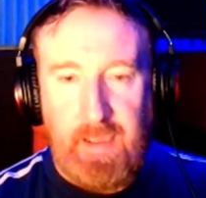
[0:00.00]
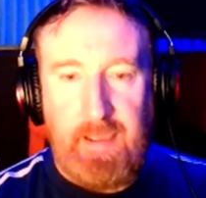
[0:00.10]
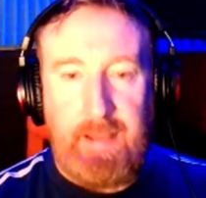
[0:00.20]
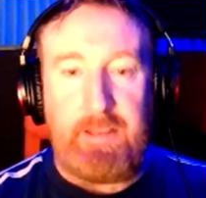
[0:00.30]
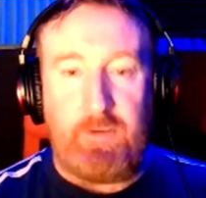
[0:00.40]

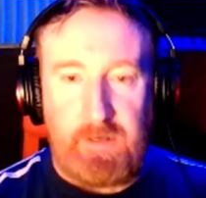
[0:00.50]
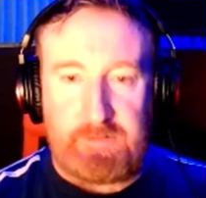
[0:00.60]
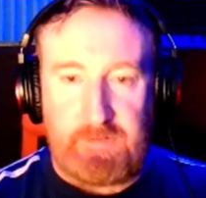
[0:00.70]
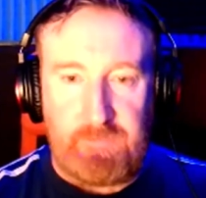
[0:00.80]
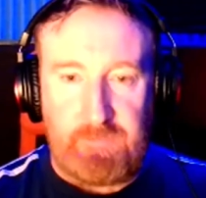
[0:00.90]
Any
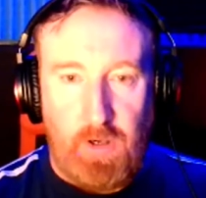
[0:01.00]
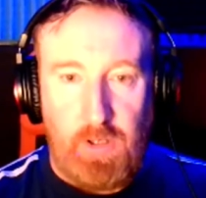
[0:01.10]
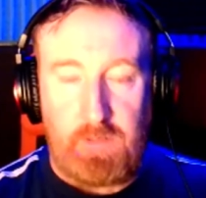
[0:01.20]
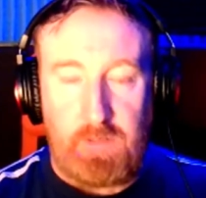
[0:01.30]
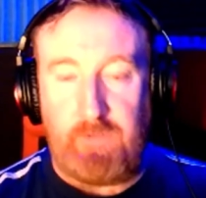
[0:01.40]
questions at
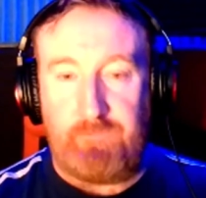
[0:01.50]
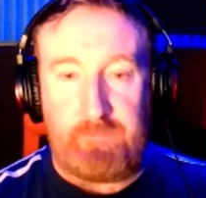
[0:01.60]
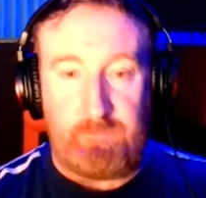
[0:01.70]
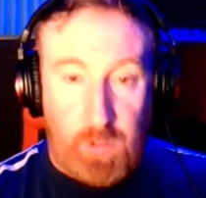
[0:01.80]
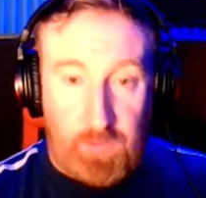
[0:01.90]
all, or if
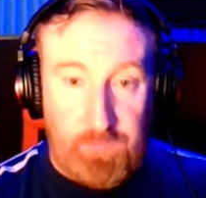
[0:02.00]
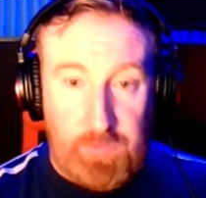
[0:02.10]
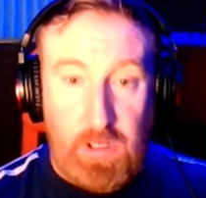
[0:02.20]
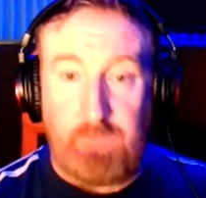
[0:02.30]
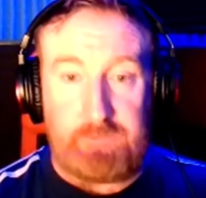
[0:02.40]
it works for
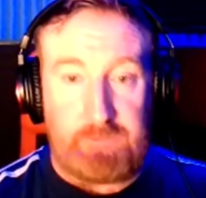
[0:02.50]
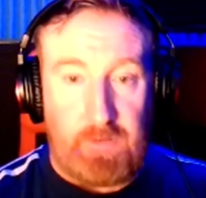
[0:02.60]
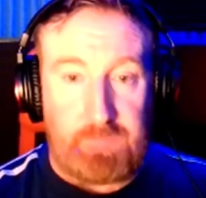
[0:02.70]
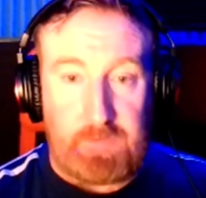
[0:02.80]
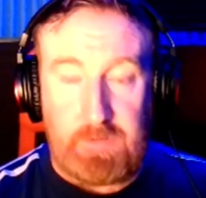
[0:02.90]
you, if it
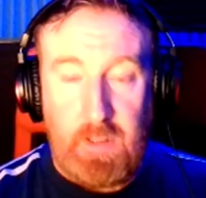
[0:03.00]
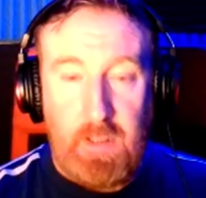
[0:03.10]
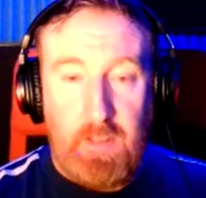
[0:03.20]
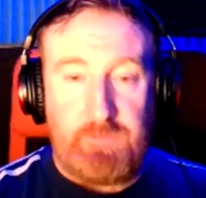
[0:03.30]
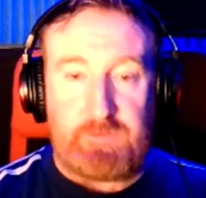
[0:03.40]
doesn't,
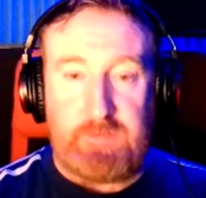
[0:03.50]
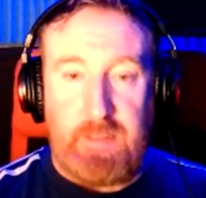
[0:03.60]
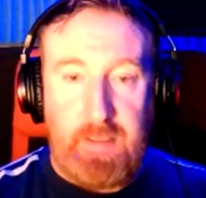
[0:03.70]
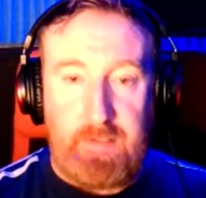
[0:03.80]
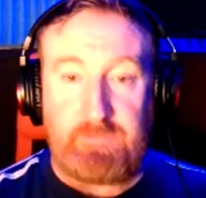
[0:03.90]
just
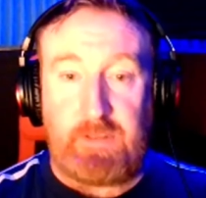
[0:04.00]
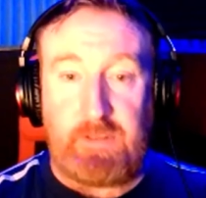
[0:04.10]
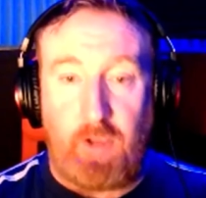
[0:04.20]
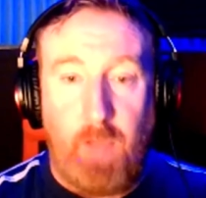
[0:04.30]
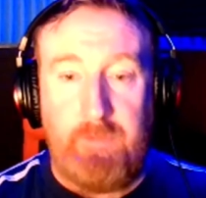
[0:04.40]
stick a
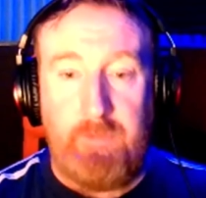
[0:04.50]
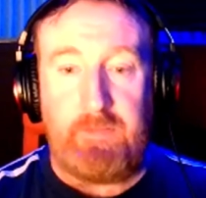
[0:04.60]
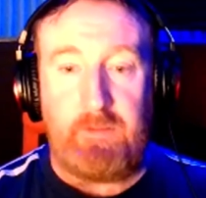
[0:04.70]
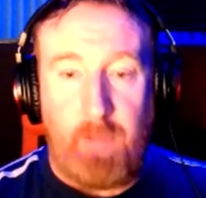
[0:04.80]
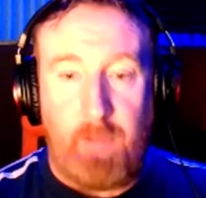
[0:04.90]
comment in
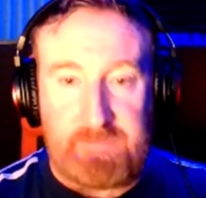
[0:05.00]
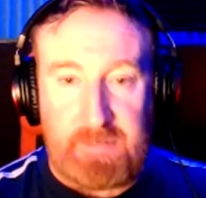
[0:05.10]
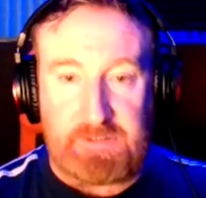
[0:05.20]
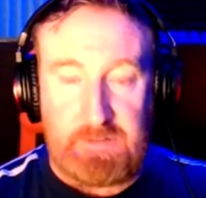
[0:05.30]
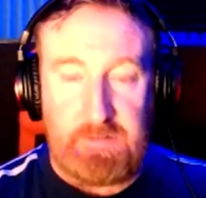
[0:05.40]
the comment
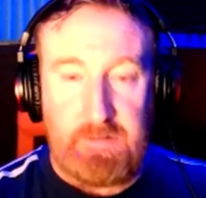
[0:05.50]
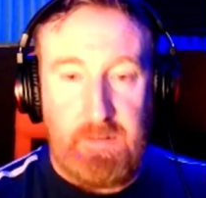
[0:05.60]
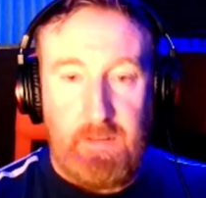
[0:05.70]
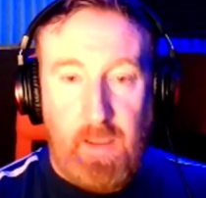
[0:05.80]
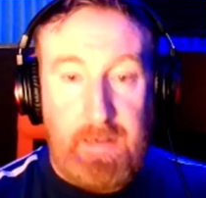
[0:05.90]
section
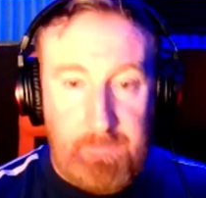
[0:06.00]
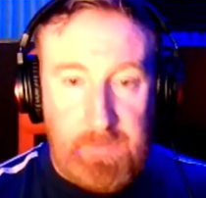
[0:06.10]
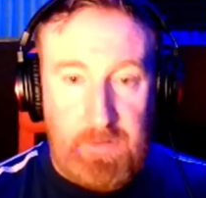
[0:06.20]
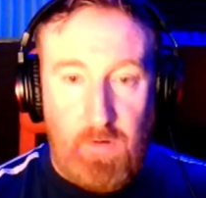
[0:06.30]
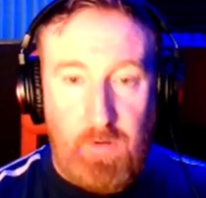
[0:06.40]
and let
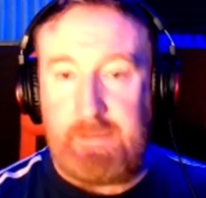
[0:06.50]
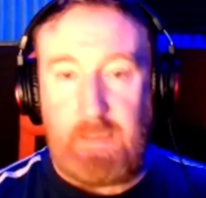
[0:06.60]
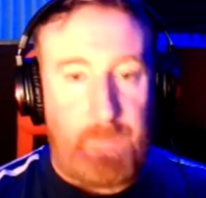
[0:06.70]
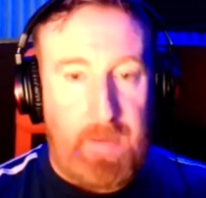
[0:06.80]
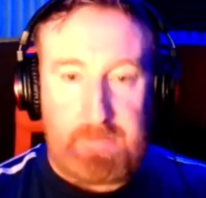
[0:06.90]
me know, and I'll
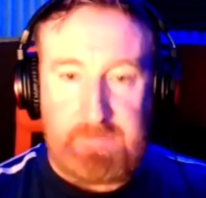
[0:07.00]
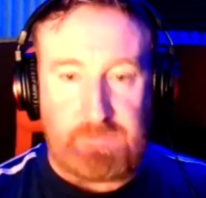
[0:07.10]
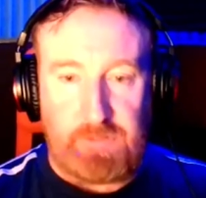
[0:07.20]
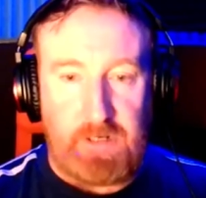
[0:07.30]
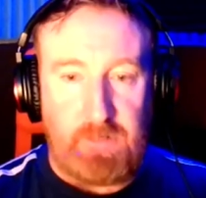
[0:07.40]
get back to you
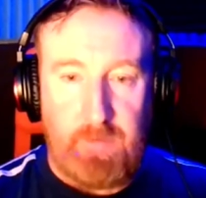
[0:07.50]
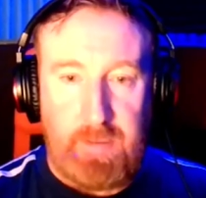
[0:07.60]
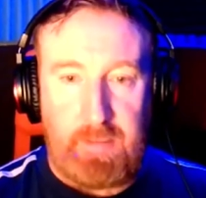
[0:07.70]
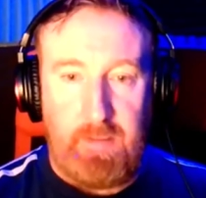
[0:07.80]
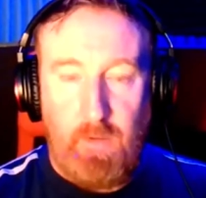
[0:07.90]
straight
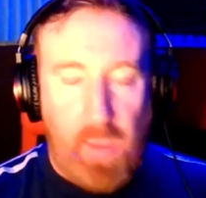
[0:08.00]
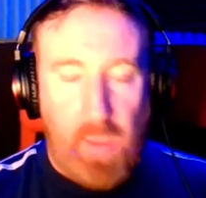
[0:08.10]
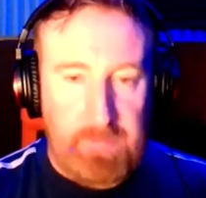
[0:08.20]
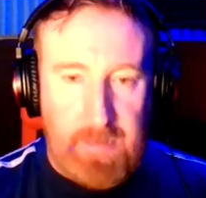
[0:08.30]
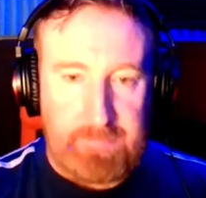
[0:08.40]
away.
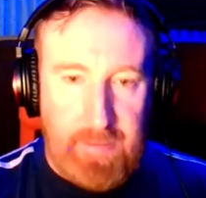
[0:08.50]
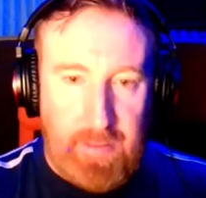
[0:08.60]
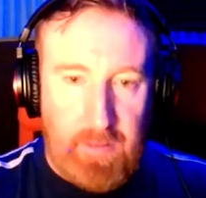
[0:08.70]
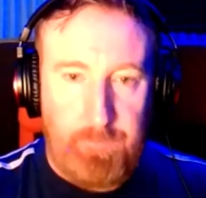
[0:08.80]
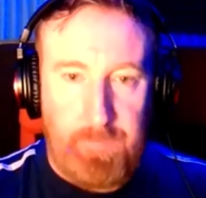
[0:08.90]
I'm glad to
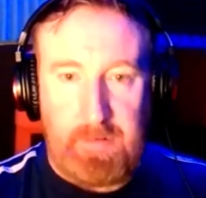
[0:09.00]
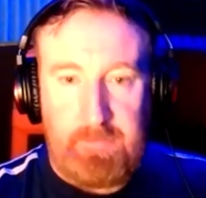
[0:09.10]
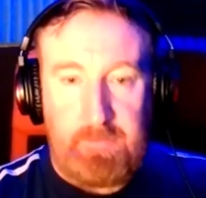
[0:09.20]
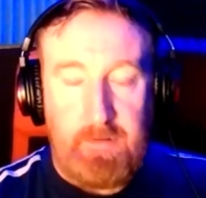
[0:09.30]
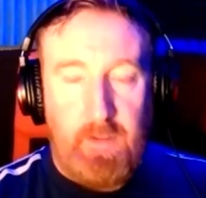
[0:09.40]
help.
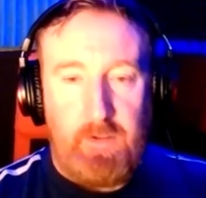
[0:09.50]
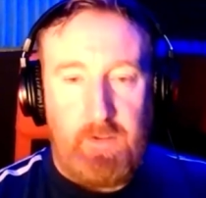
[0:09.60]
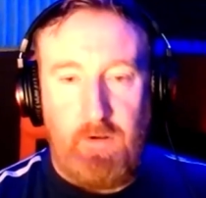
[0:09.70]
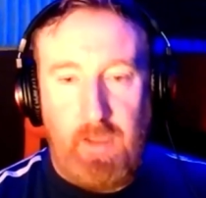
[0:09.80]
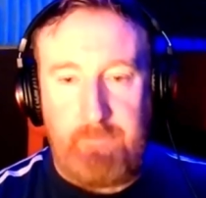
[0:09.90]
And you
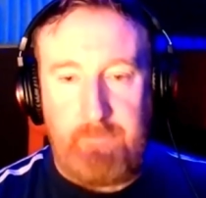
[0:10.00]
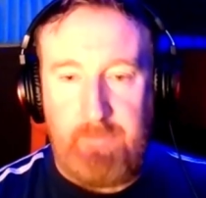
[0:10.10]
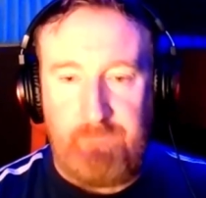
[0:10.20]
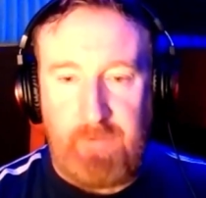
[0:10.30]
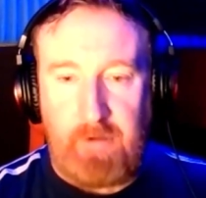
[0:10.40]
know,
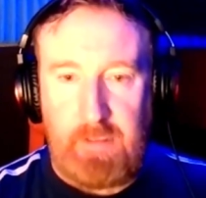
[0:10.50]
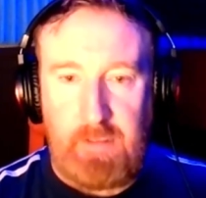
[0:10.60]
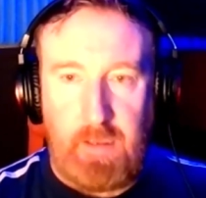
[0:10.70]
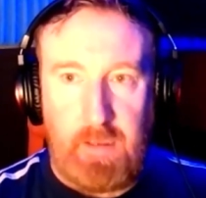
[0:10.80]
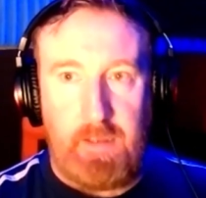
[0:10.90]
I'm
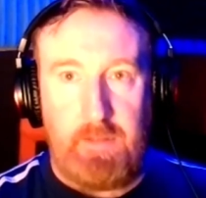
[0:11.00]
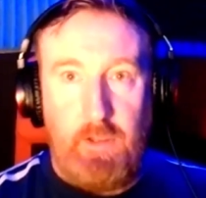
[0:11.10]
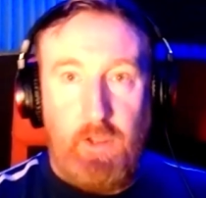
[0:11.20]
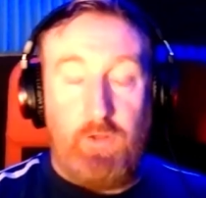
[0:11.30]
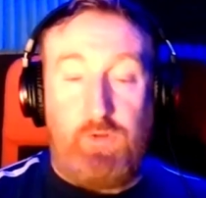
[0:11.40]
very
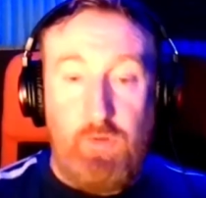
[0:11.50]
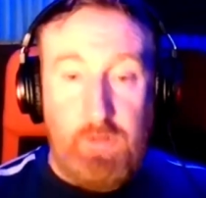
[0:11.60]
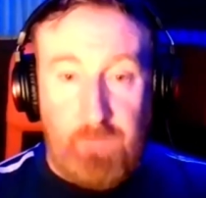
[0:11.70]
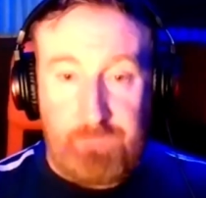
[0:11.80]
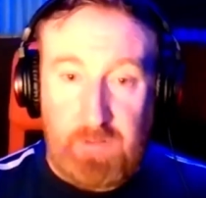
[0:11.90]
new
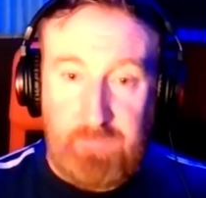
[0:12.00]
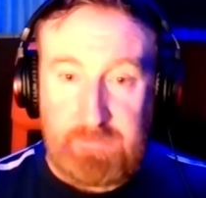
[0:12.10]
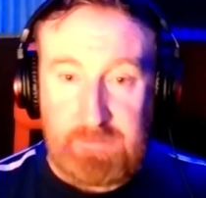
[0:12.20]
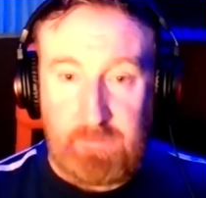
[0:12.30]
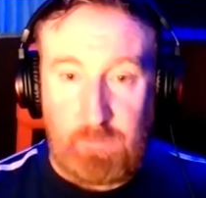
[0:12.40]
enough to the
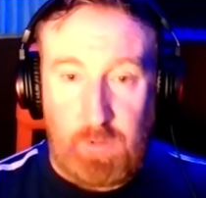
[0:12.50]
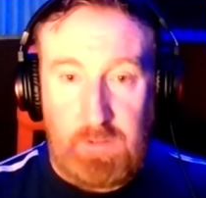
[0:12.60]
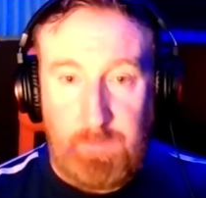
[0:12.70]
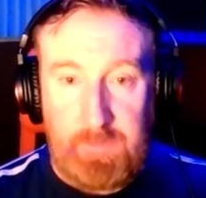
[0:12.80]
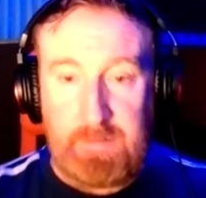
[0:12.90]
voiceover
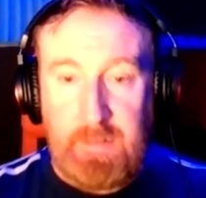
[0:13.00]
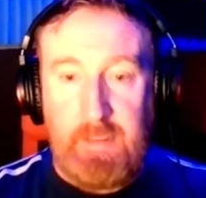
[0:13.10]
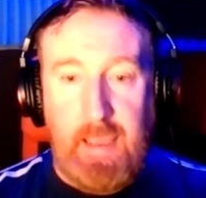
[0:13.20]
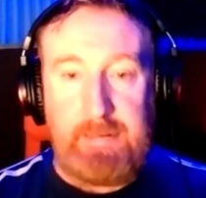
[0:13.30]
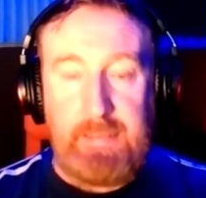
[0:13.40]
world, but
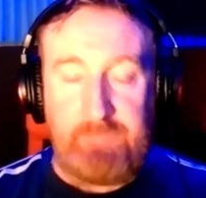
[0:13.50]
any